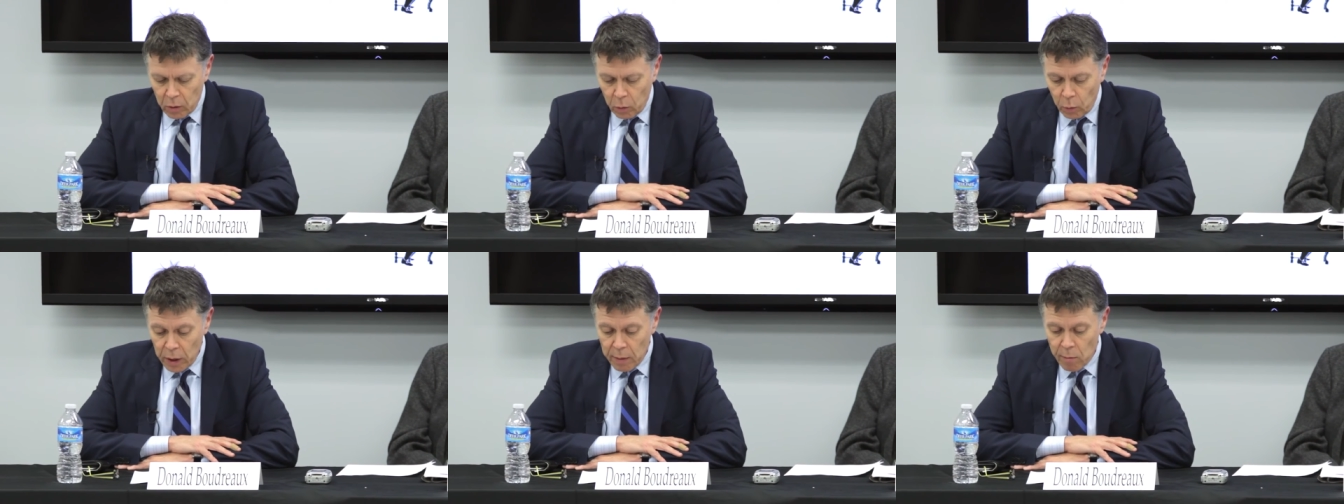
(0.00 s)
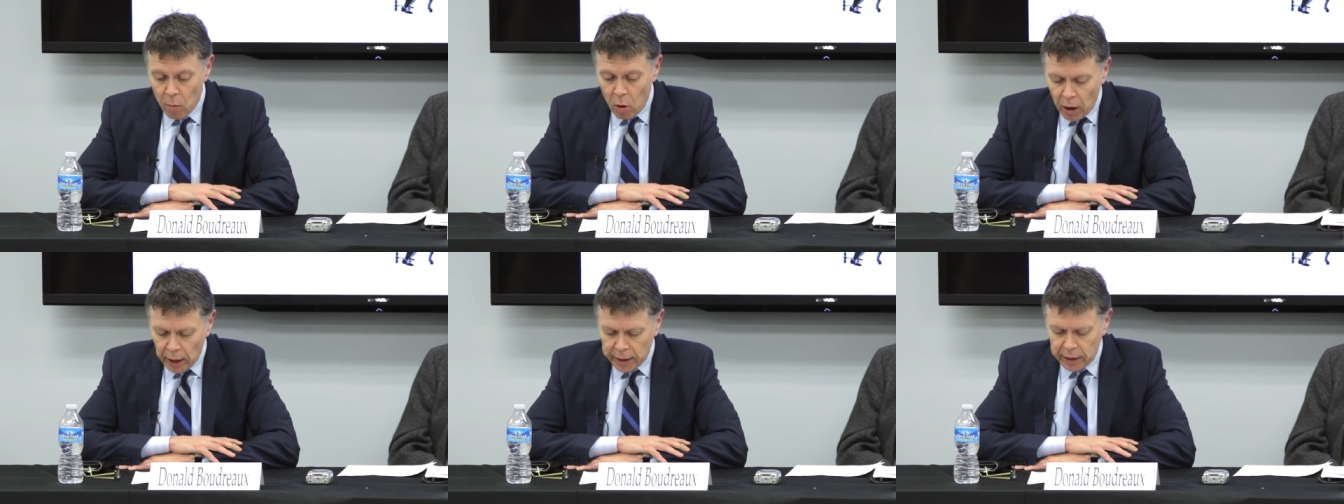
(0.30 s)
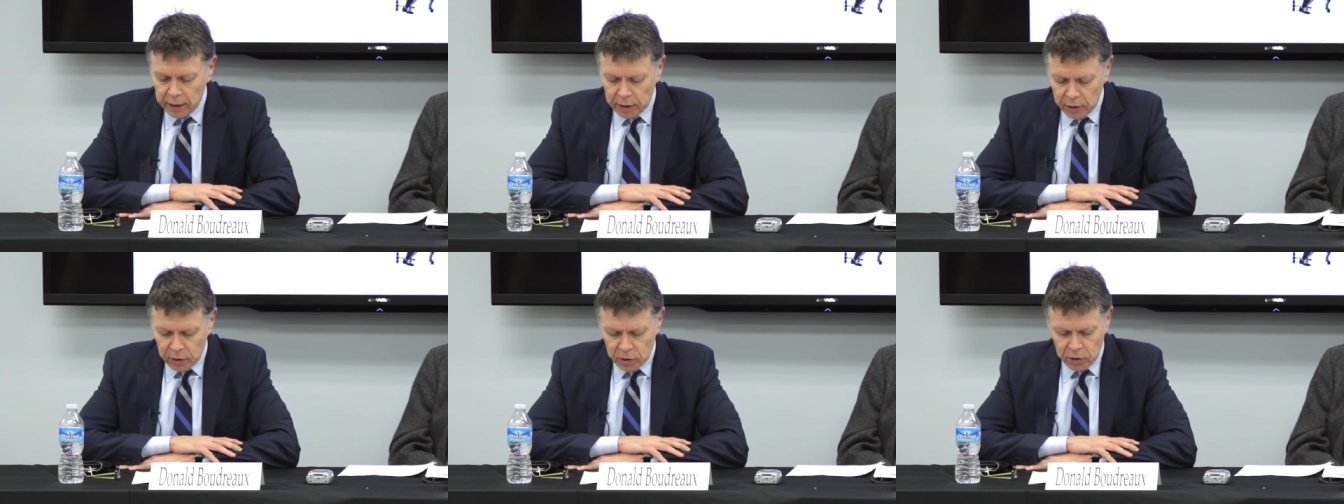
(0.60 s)
We
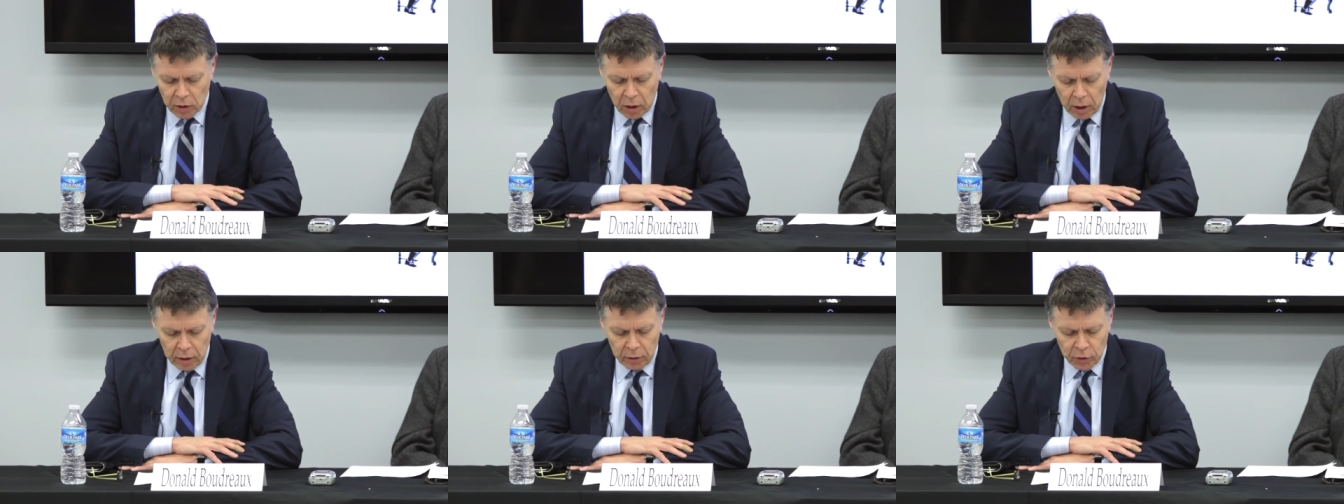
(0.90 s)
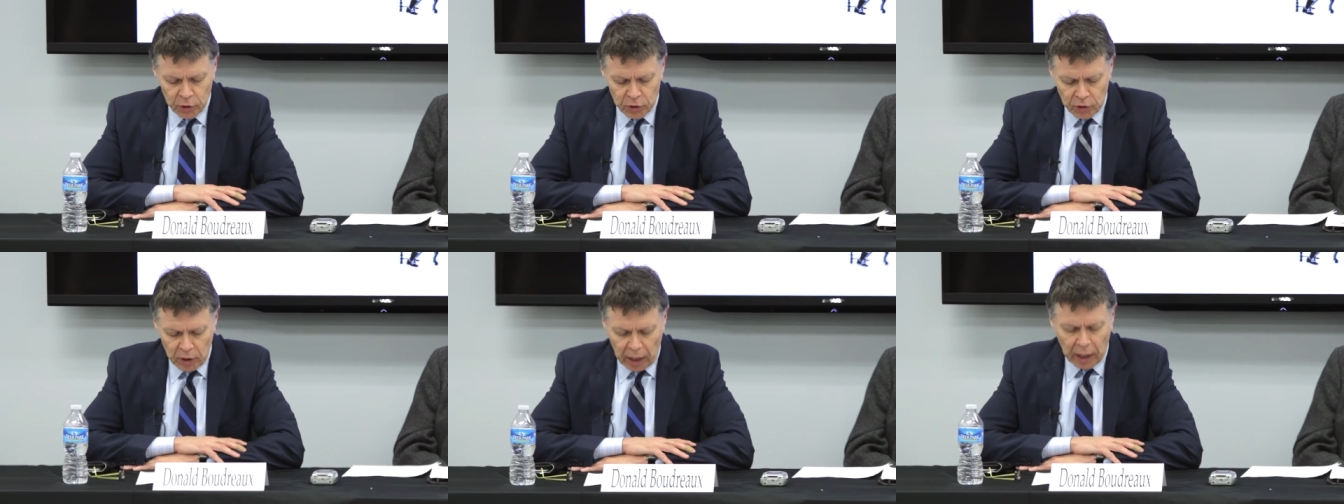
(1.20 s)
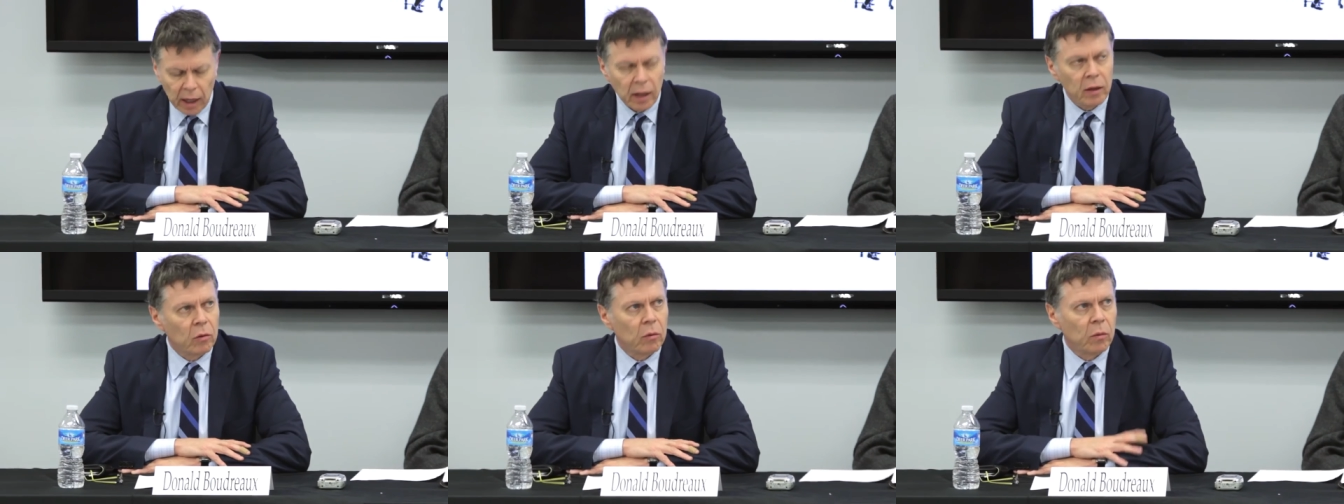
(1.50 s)
marketists
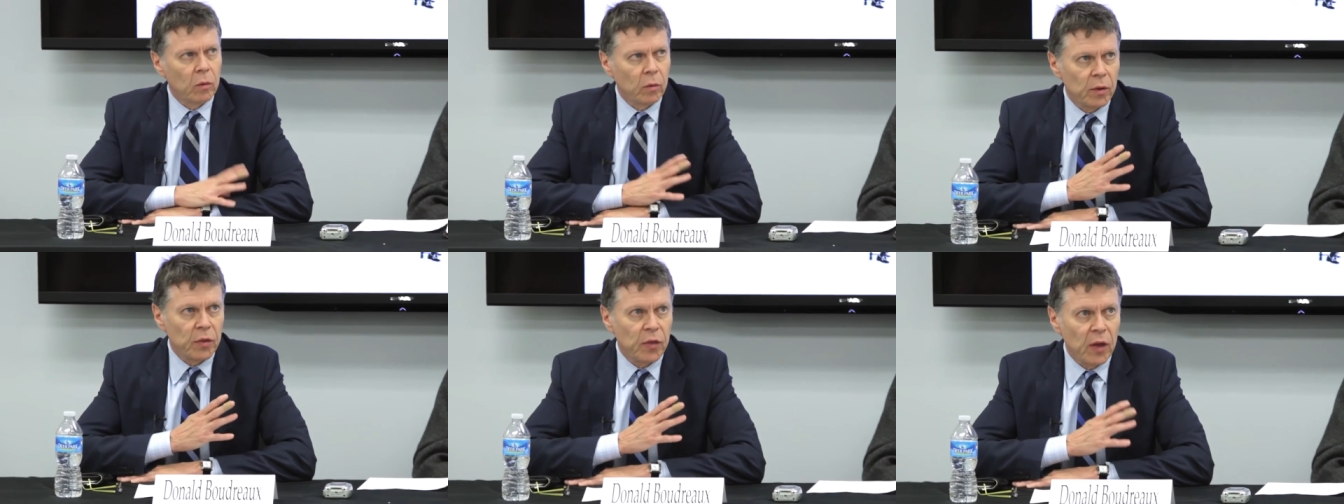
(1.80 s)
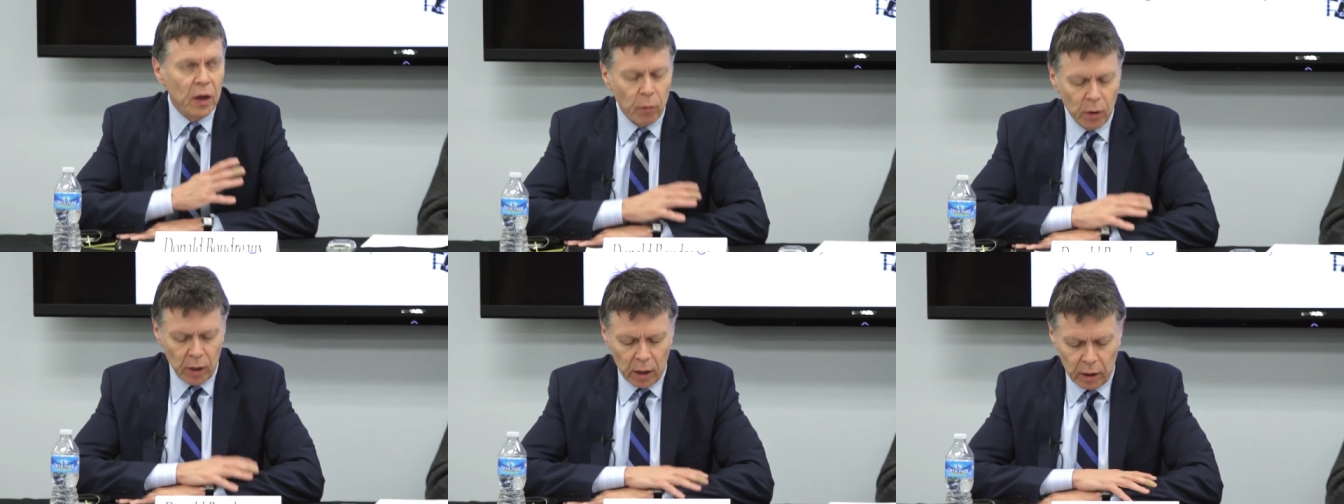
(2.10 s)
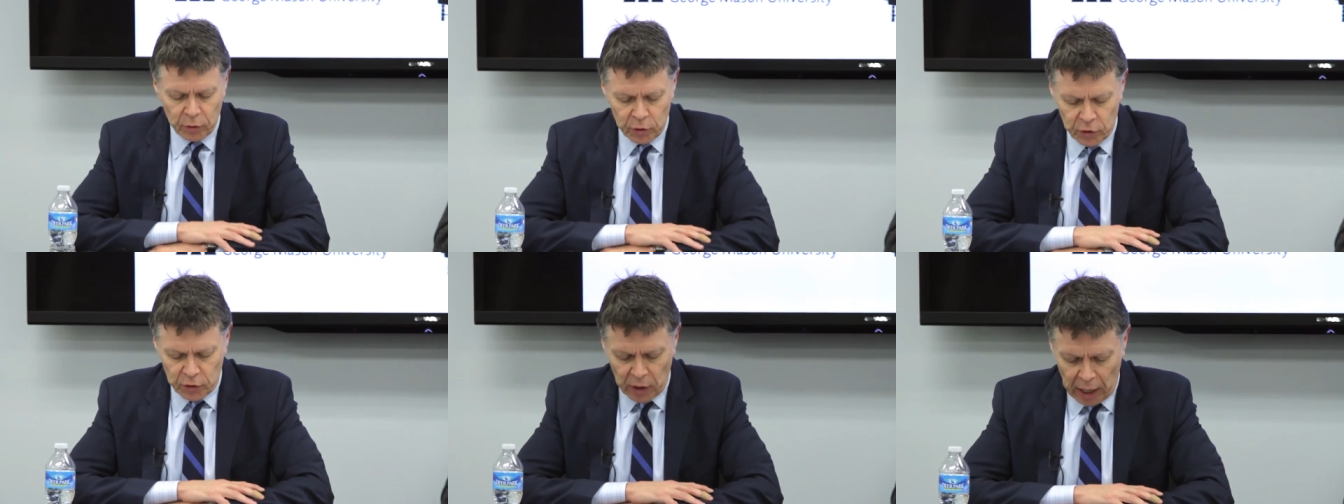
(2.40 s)
understand, or we think we
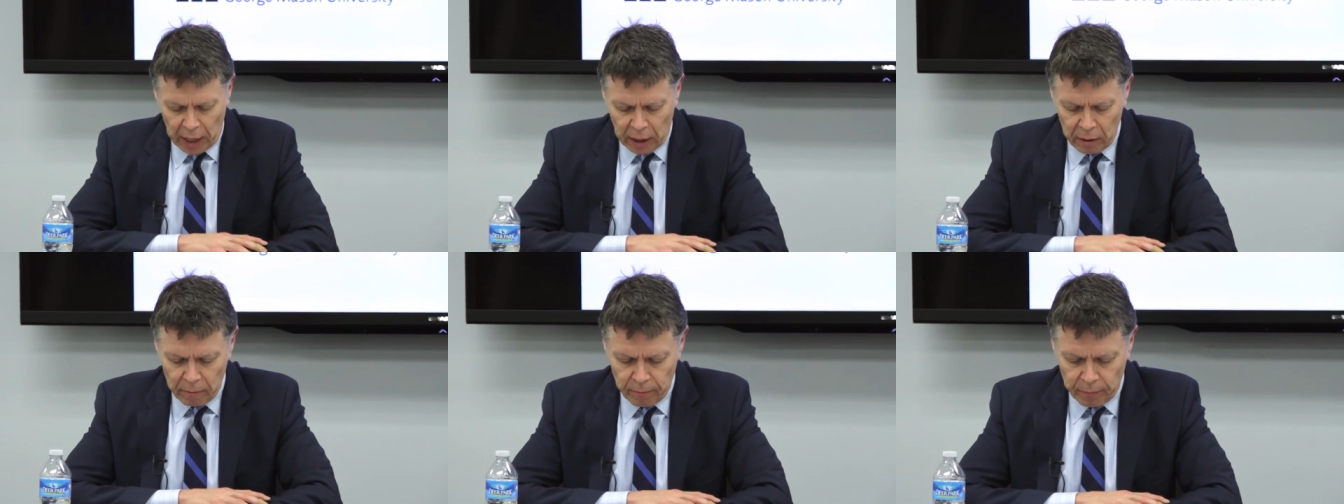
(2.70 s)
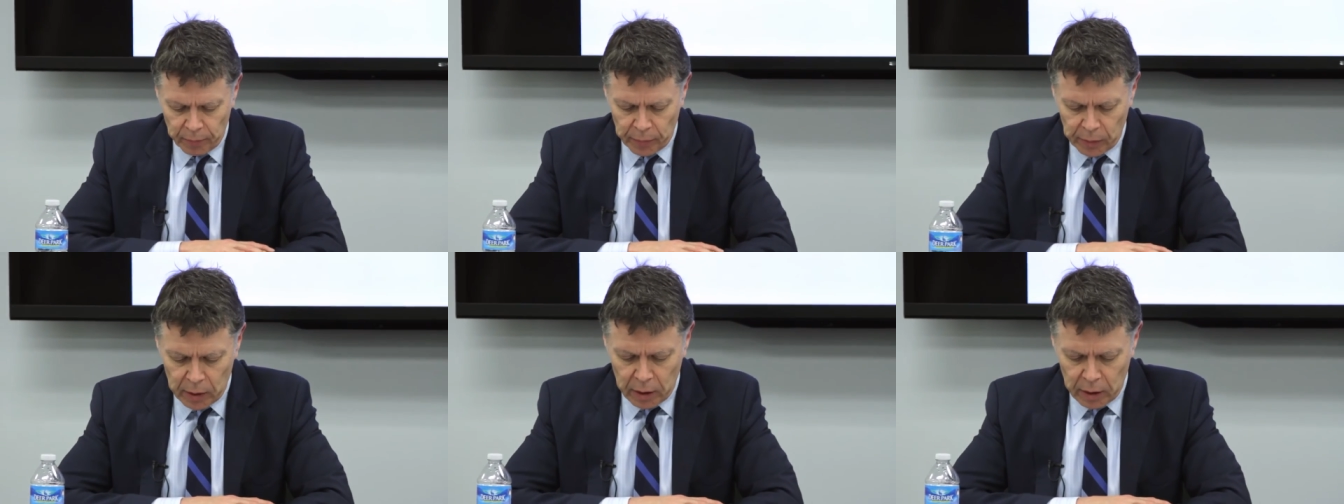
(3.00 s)
understand,